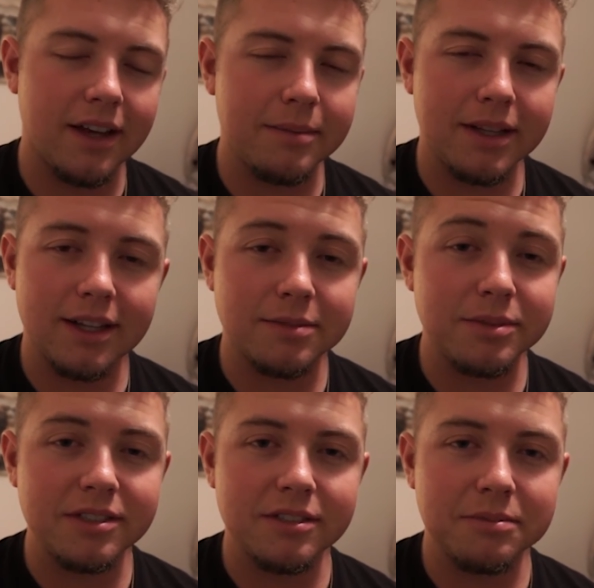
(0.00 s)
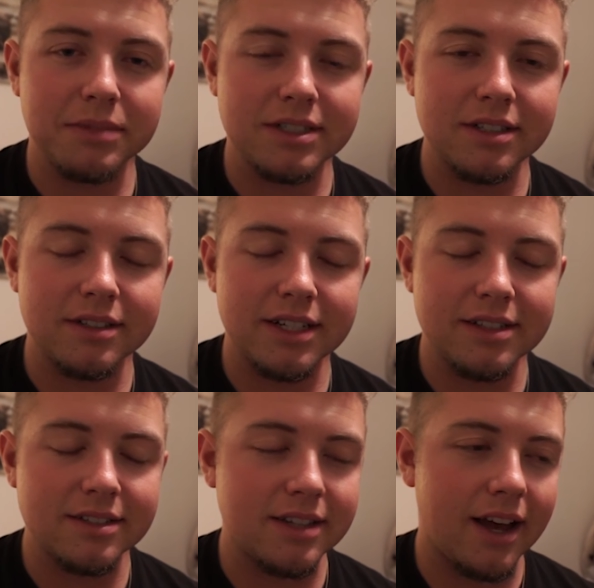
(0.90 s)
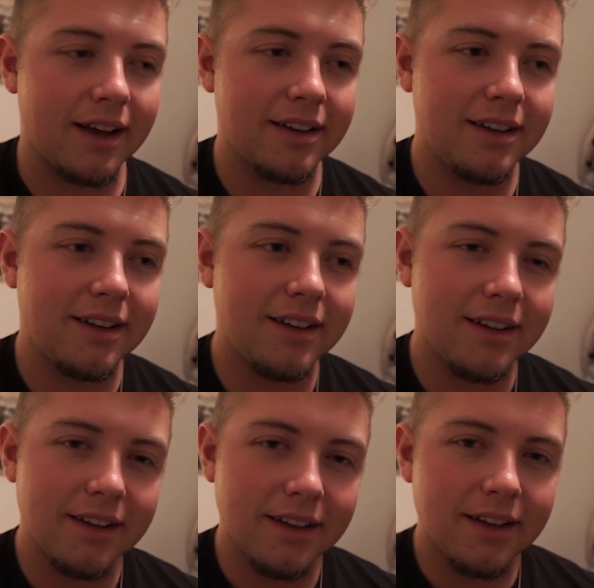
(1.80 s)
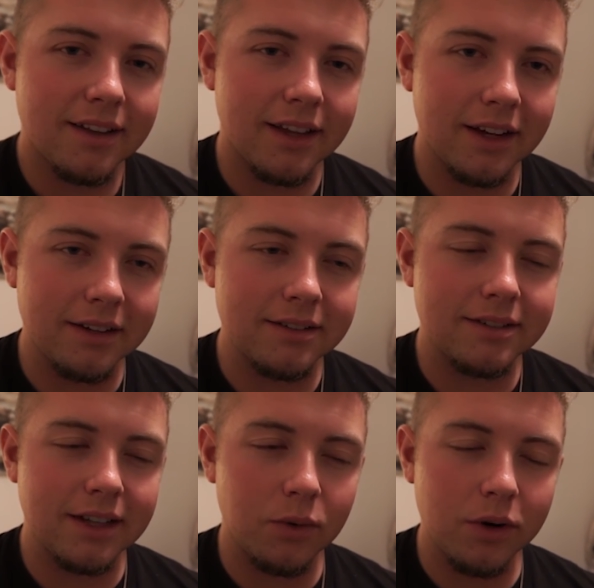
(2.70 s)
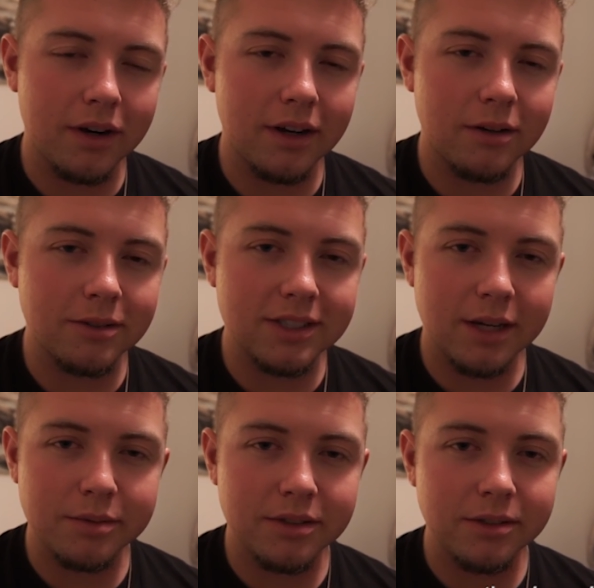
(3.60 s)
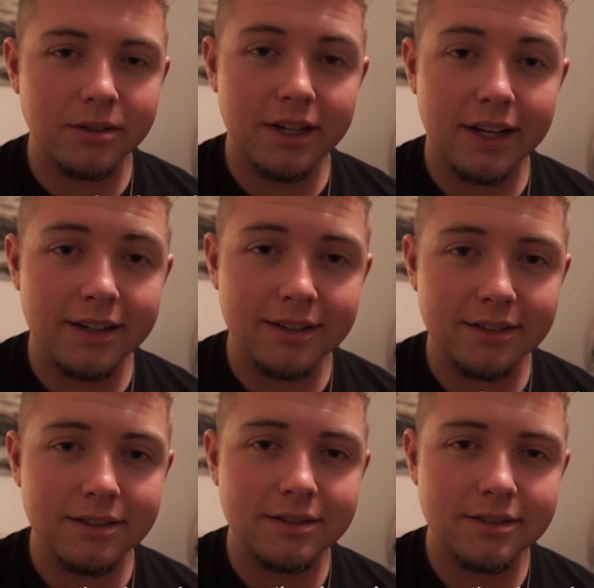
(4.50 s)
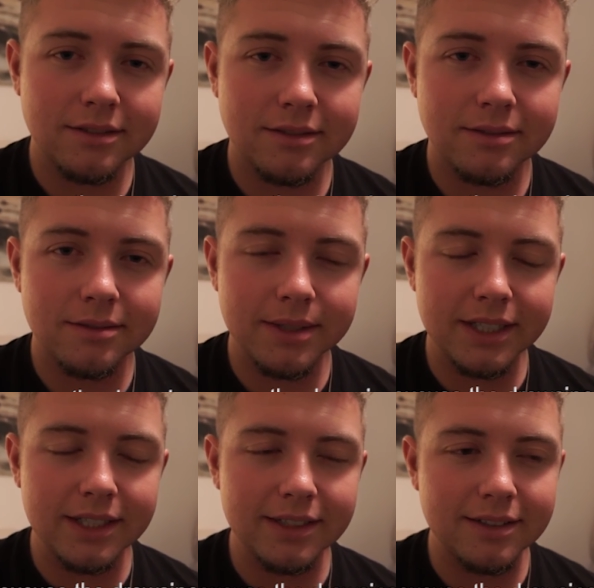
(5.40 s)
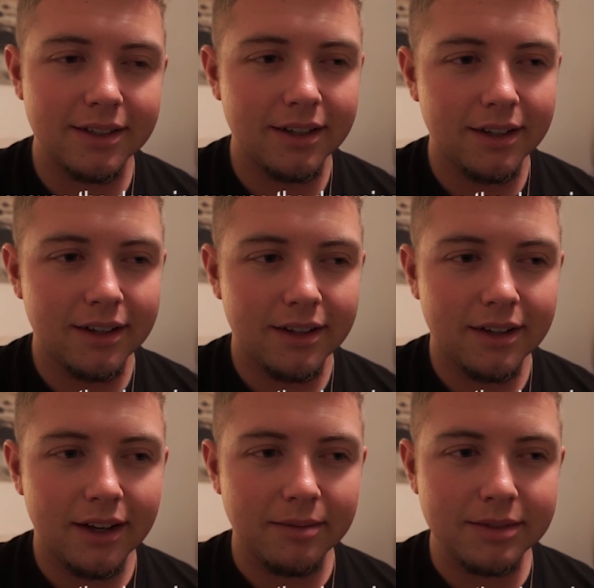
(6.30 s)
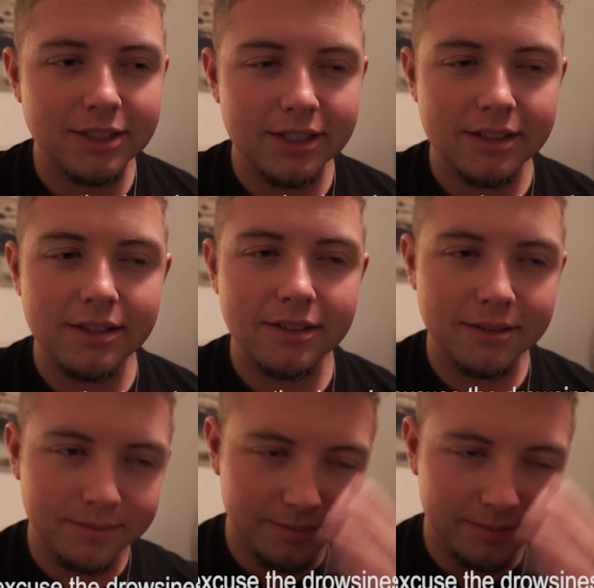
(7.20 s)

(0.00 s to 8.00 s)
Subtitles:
ate my last meal. I'm about to hit the sack. That workout was absolute hell, really. I mean, just the